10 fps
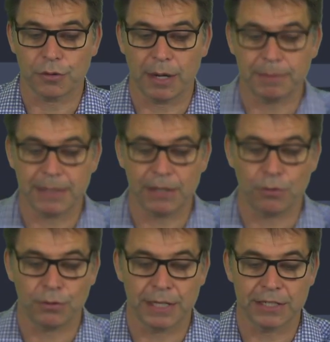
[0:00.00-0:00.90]
So I update
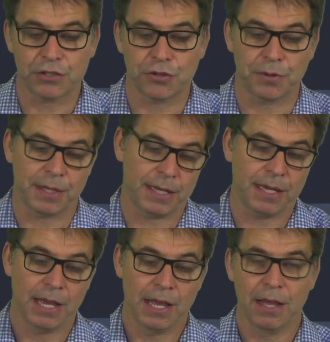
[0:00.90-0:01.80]
all these to
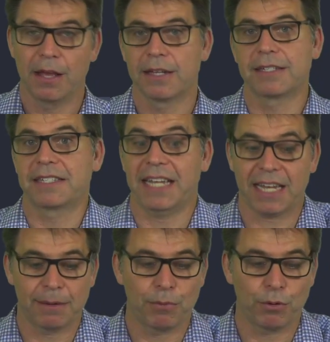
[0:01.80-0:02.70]
the
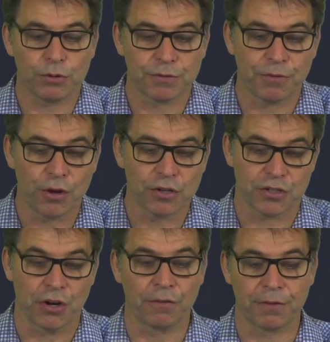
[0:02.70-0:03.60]
second ball's
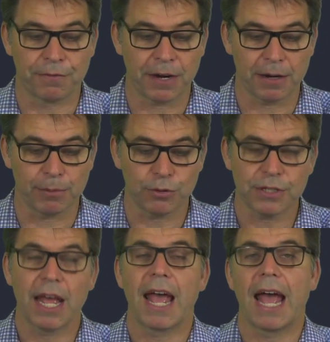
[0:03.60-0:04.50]
version of the
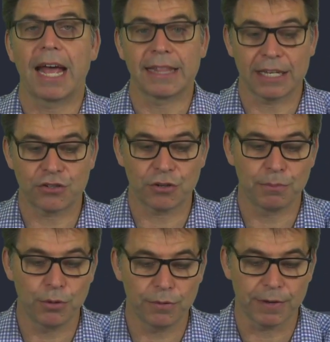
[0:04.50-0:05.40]
variables, and that should
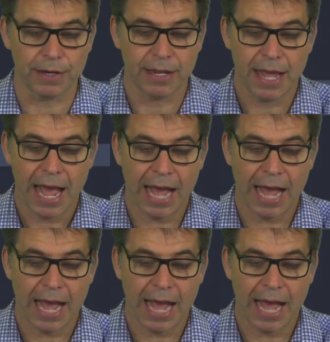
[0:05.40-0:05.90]
move it.